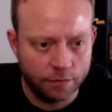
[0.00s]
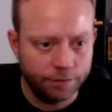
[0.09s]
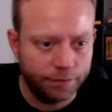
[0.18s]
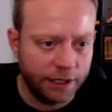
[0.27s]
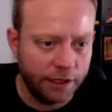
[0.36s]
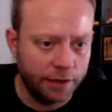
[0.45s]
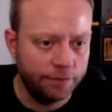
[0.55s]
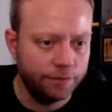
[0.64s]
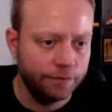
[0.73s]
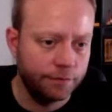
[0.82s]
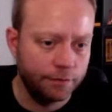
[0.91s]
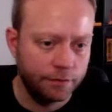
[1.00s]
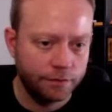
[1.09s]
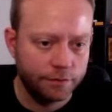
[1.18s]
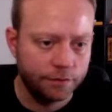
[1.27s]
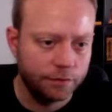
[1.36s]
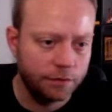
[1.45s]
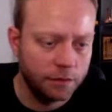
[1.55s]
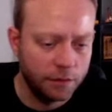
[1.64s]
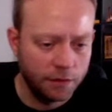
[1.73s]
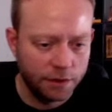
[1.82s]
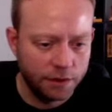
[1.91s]
Plain.
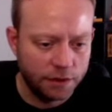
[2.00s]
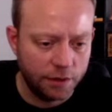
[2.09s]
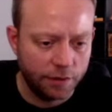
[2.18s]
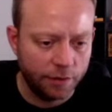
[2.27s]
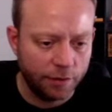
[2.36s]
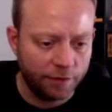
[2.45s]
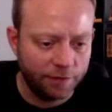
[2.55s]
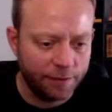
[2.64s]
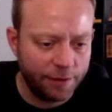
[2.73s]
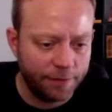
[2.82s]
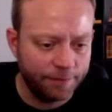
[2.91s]
So then we want to flip it.